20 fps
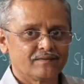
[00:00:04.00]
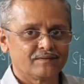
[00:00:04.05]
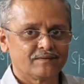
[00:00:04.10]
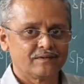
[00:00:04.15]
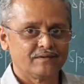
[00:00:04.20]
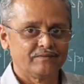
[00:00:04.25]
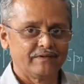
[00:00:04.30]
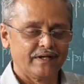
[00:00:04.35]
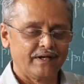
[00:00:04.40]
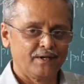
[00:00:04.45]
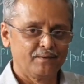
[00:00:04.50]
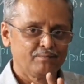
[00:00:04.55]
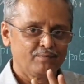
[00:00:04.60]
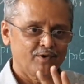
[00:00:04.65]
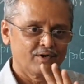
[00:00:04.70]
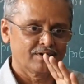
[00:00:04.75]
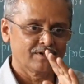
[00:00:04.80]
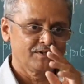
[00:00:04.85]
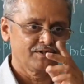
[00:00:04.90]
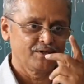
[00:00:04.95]
a very
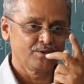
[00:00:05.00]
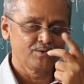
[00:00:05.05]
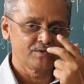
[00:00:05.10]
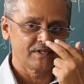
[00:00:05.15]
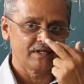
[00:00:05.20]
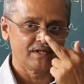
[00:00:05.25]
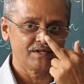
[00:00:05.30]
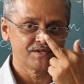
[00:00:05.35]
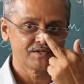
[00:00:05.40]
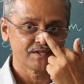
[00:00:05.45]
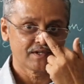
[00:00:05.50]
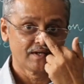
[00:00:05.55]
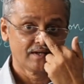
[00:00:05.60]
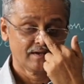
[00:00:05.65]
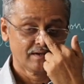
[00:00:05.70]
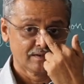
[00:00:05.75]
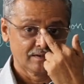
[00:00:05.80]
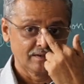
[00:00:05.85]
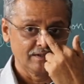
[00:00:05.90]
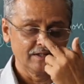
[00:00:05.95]
important usage,
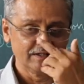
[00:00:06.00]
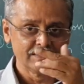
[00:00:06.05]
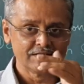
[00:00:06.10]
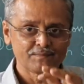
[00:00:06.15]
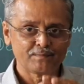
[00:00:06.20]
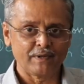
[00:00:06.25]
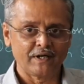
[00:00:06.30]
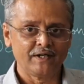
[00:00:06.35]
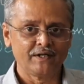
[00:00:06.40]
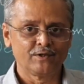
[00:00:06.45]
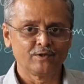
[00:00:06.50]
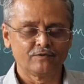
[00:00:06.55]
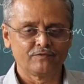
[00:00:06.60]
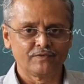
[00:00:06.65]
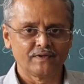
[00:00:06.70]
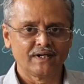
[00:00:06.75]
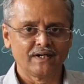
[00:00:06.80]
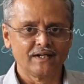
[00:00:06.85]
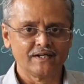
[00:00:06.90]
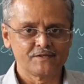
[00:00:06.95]
in spite of
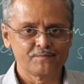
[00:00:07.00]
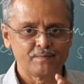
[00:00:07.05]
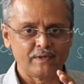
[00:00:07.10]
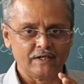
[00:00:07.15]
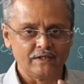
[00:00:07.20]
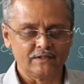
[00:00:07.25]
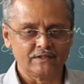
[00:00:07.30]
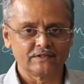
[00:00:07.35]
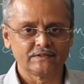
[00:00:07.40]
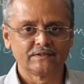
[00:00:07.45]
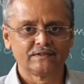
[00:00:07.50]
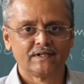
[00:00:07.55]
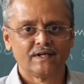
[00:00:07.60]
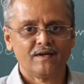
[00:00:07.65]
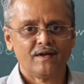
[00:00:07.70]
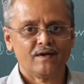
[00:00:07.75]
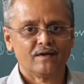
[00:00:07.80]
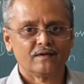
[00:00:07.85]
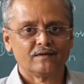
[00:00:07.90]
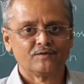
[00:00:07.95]
and despite.
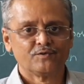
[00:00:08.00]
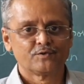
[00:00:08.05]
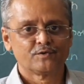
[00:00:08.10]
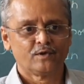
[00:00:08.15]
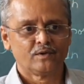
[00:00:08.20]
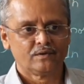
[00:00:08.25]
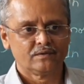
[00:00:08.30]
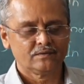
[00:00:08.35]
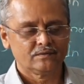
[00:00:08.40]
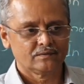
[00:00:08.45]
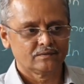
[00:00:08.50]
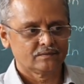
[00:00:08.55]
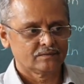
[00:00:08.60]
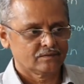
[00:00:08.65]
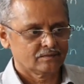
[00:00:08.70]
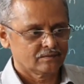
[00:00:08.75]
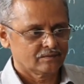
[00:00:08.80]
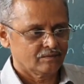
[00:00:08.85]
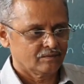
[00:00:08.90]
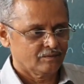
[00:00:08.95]
So,
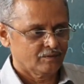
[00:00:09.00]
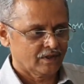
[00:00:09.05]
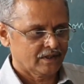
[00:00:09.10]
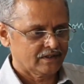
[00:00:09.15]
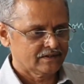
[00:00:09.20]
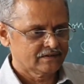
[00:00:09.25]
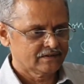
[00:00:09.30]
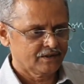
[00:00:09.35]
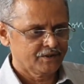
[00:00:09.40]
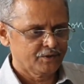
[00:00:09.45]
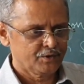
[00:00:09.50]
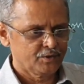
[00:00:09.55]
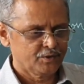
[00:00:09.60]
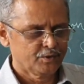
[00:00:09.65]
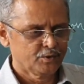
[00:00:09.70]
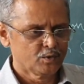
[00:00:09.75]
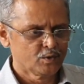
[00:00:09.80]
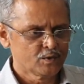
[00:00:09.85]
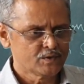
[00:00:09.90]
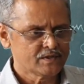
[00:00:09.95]
what is the
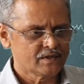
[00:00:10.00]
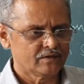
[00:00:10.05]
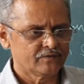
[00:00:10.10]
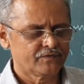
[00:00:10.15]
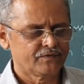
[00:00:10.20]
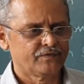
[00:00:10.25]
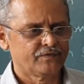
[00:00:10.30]
use of